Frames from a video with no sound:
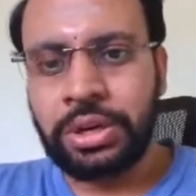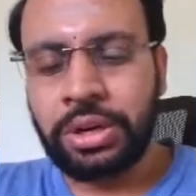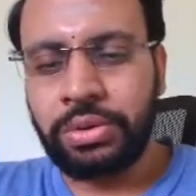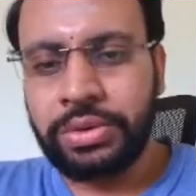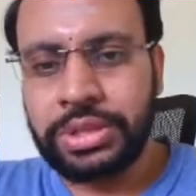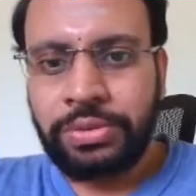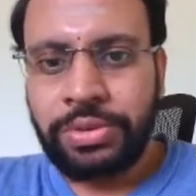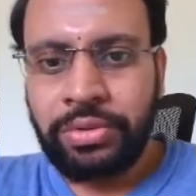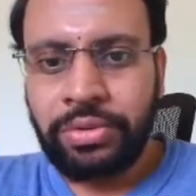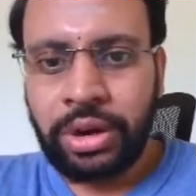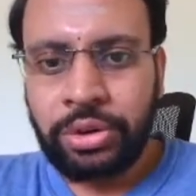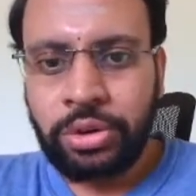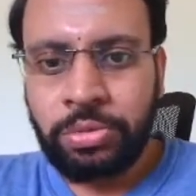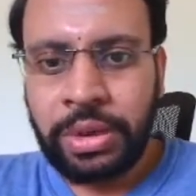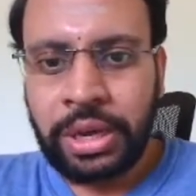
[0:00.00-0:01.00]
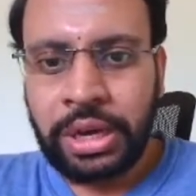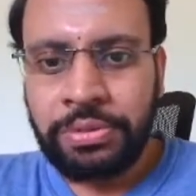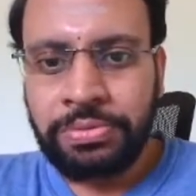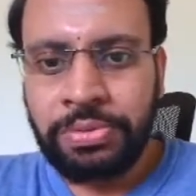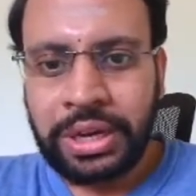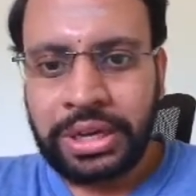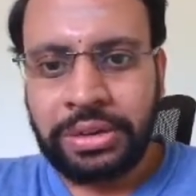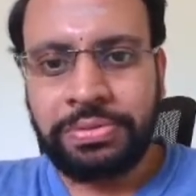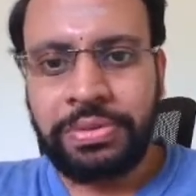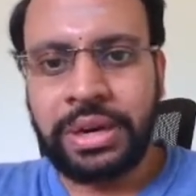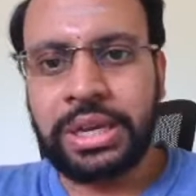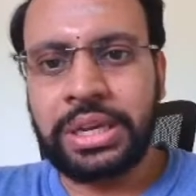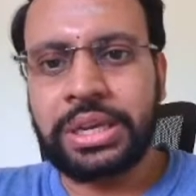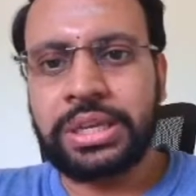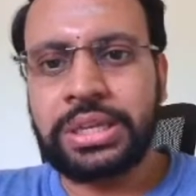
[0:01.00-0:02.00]
Now if I want to make it 45
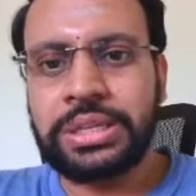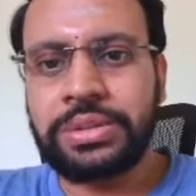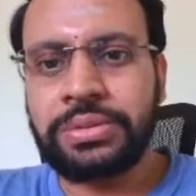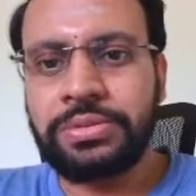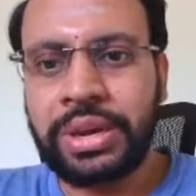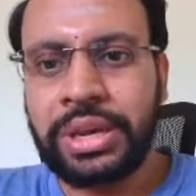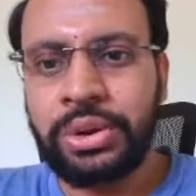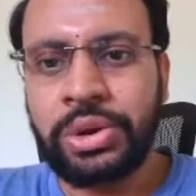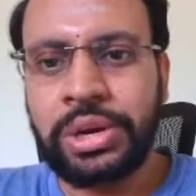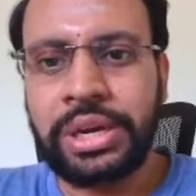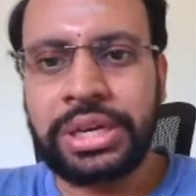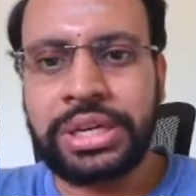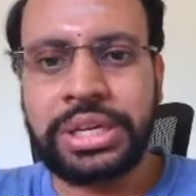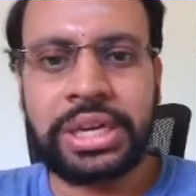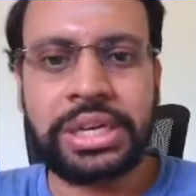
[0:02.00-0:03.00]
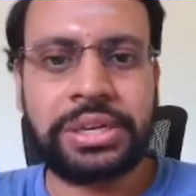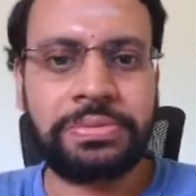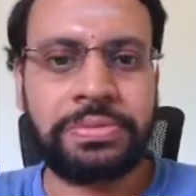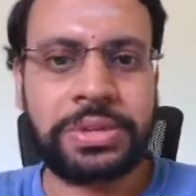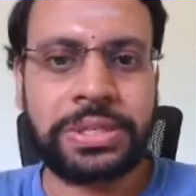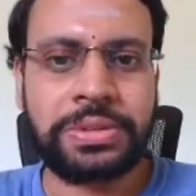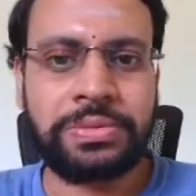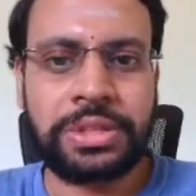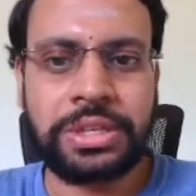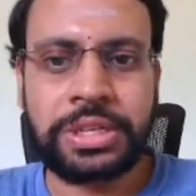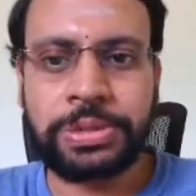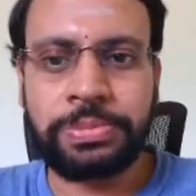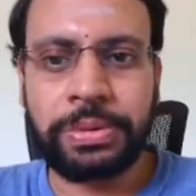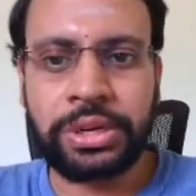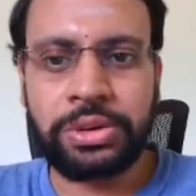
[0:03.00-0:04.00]
degrees, why only take difference with
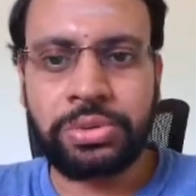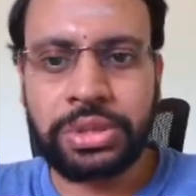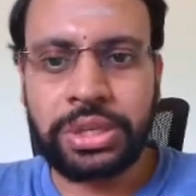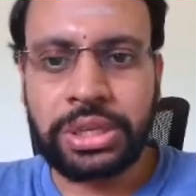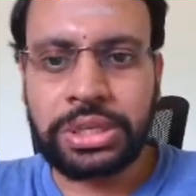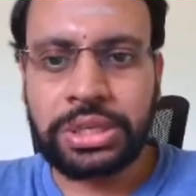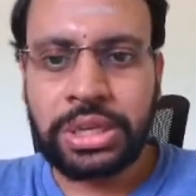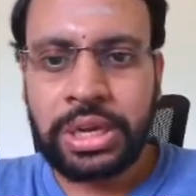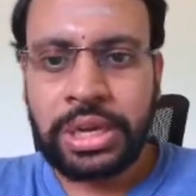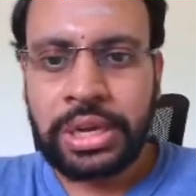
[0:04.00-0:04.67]
respect to this?